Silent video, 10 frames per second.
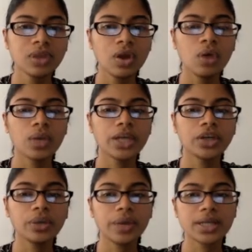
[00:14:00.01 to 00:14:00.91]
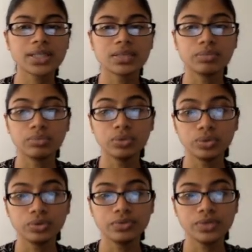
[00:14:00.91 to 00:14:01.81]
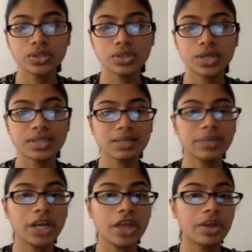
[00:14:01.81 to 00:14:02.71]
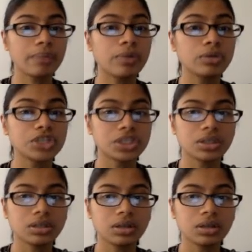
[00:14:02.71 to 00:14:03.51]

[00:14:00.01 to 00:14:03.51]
Well, I know I want it to move, so that's going to be another motion.